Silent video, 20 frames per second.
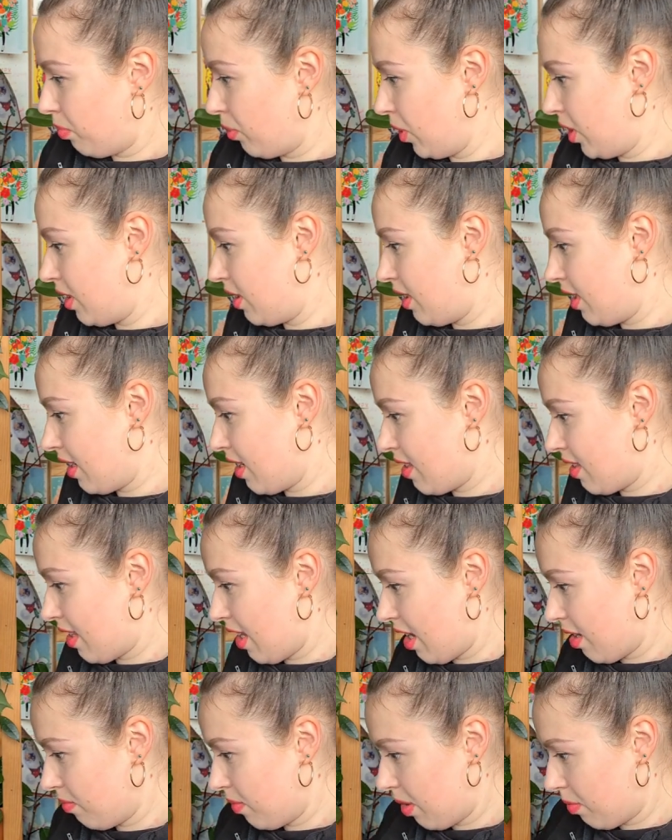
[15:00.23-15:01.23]
a pretty thick
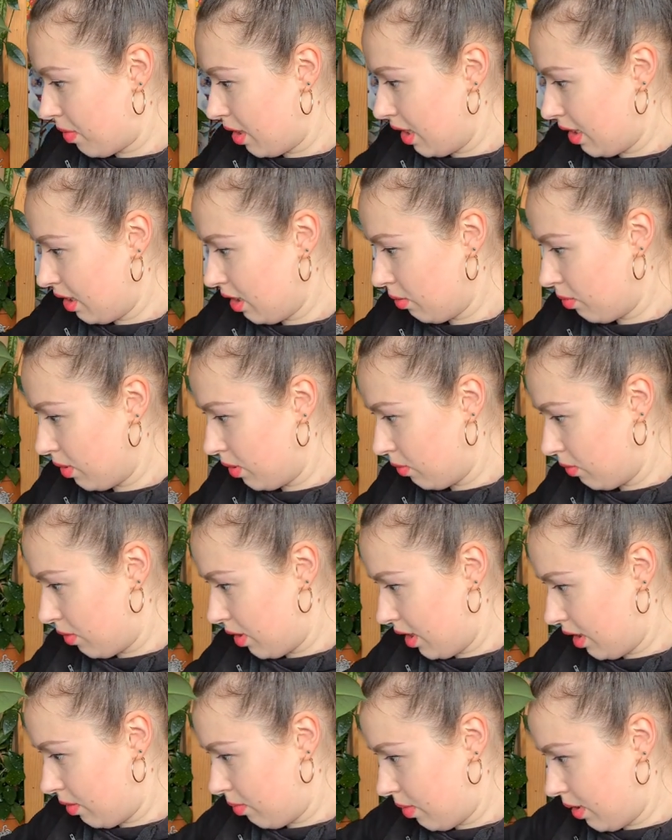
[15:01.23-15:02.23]
stem. I'm a little bit
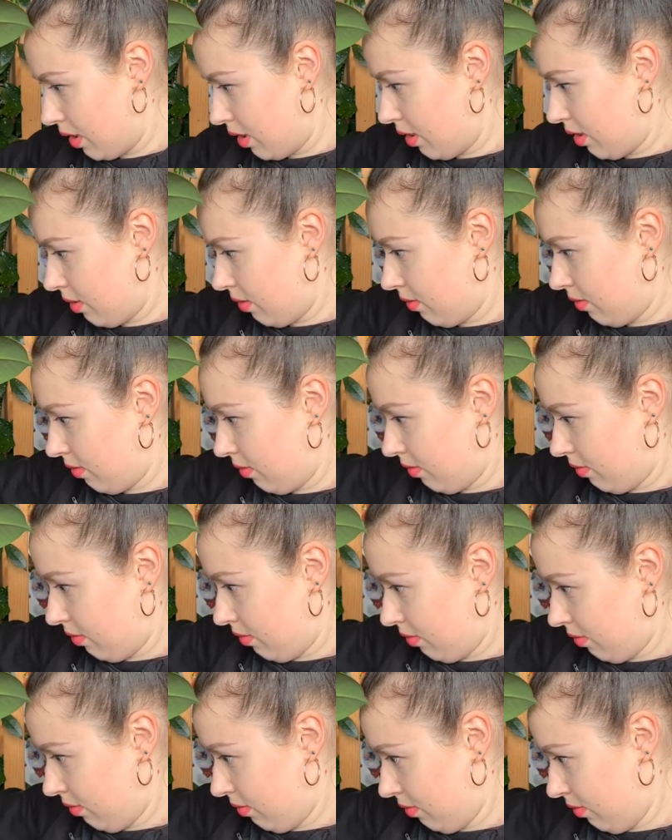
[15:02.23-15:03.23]
worried, but
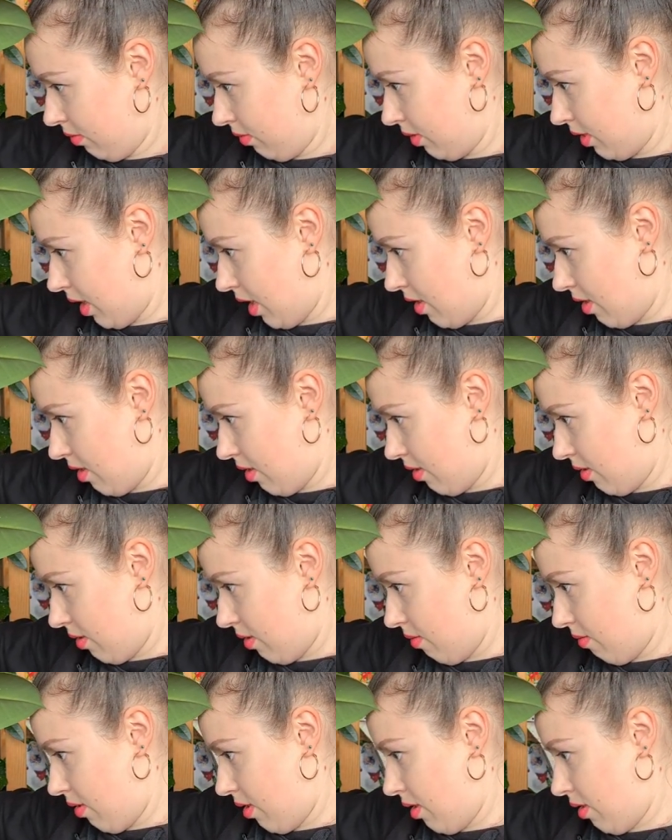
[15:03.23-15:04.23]
let's just
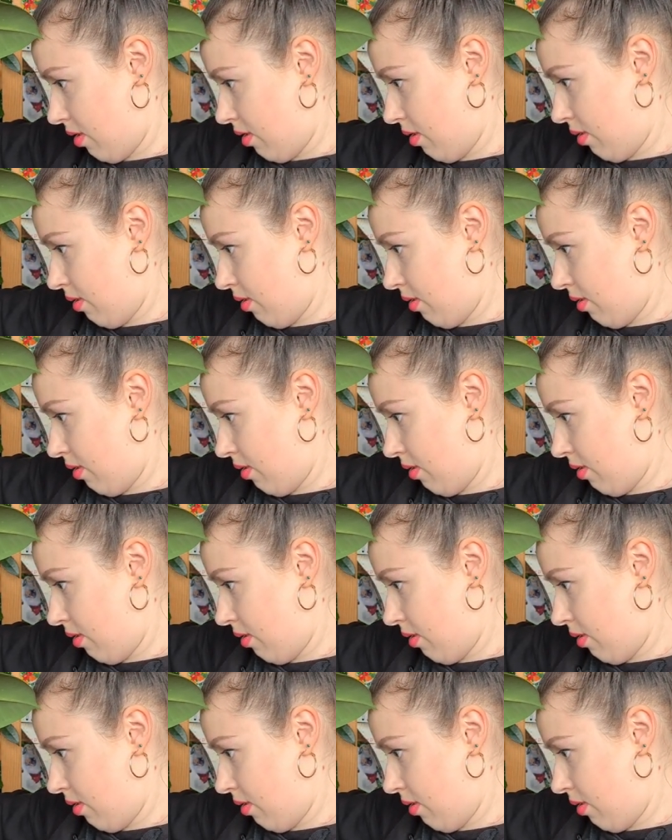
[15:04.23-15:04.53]
do it.